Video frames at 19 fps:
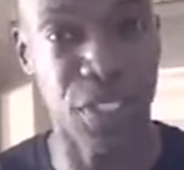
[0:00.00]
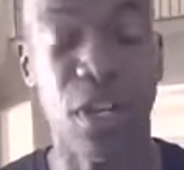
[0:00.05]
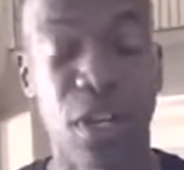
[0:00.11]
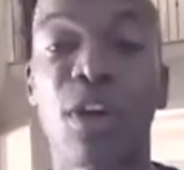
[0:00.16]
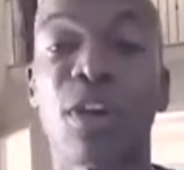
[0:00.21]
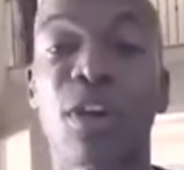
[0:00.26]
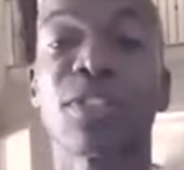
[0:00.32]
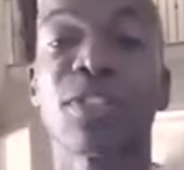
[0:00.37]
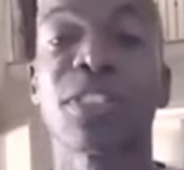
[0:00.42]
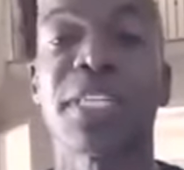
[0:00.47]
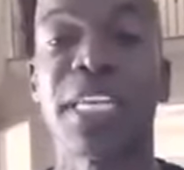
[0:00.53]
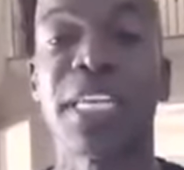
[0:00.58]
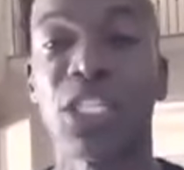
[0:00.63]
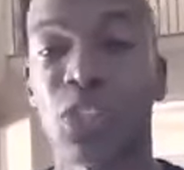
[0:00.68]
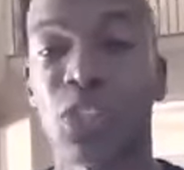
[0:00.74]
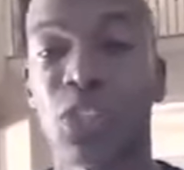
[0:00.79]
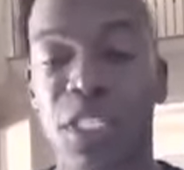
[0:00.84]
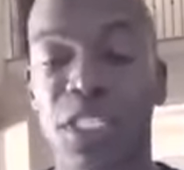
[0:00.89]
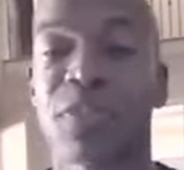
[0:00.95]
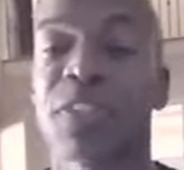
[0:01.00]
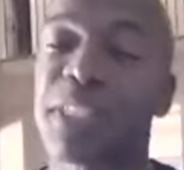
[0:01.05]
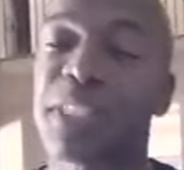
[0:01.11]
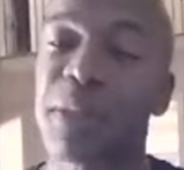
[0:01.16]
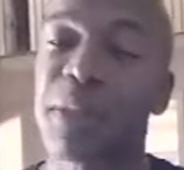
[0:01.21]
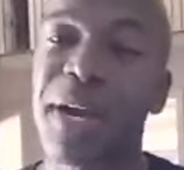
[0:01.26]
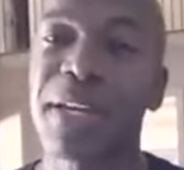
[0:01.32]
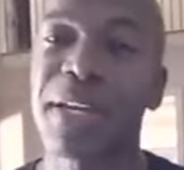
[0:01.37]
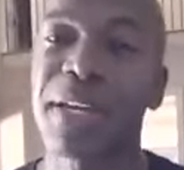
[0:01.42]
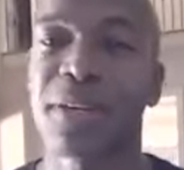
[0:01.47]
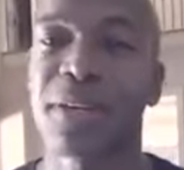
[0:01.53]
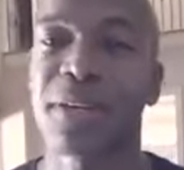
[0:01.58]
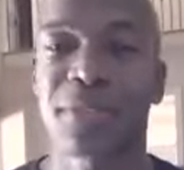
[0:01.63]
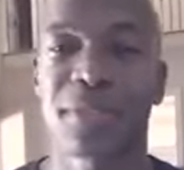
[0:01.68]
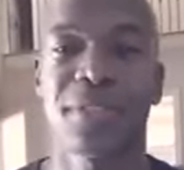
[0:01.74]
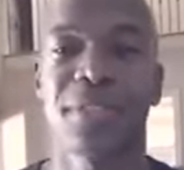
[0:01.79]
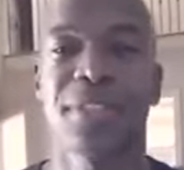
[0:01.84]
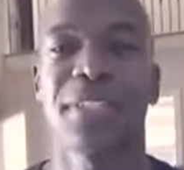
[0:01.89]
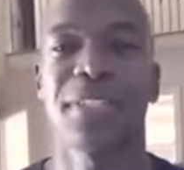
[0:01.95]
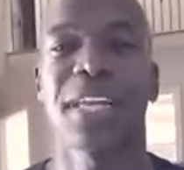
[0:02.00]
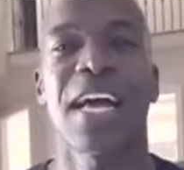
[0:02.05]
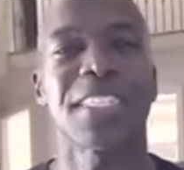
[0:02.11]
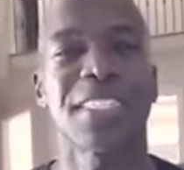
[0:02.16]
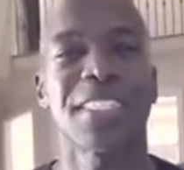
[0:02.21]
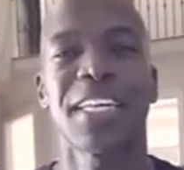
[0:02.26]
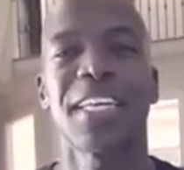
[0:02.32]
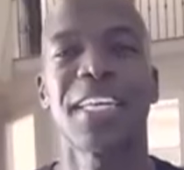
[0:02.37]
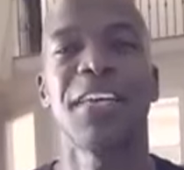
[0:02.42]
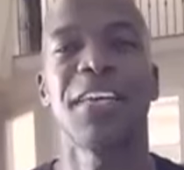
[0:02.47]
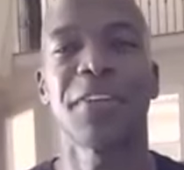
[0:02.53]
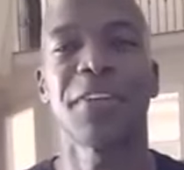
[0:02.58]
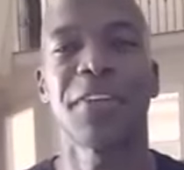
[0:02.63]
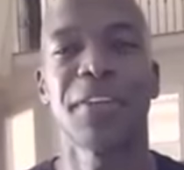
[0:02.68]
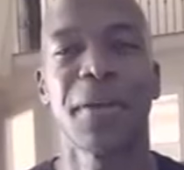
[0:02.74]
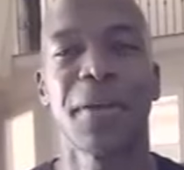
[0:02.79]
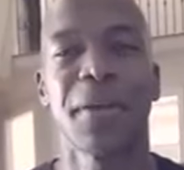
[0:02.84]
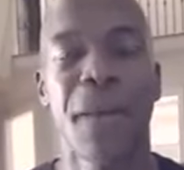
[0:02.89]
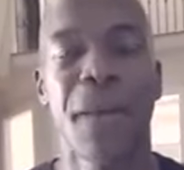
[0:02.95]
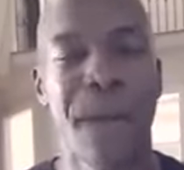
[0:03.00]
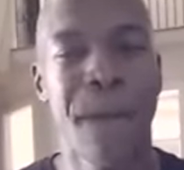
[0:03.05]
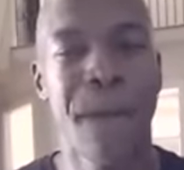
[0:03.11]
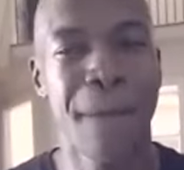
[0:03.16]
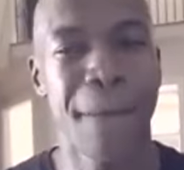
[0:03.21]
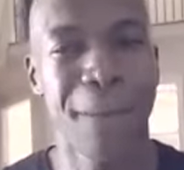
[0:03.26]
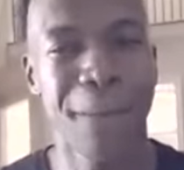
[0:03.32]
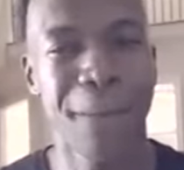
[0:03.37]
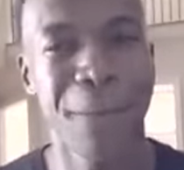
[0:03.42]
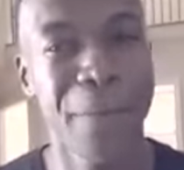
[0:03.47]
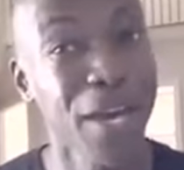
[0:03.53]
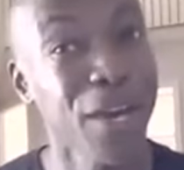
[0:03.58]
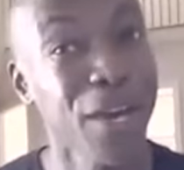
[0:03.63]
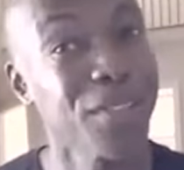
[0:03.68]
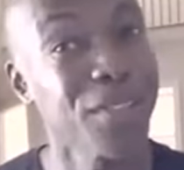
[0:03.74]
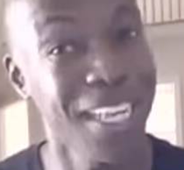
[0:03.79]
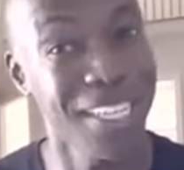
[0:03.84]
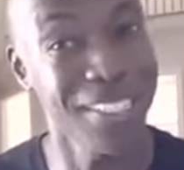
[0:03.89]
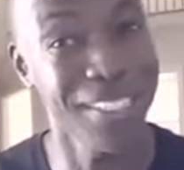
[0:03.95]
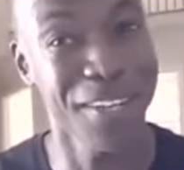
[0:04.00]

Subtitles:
earns interest for somebody else. I said it even better that time.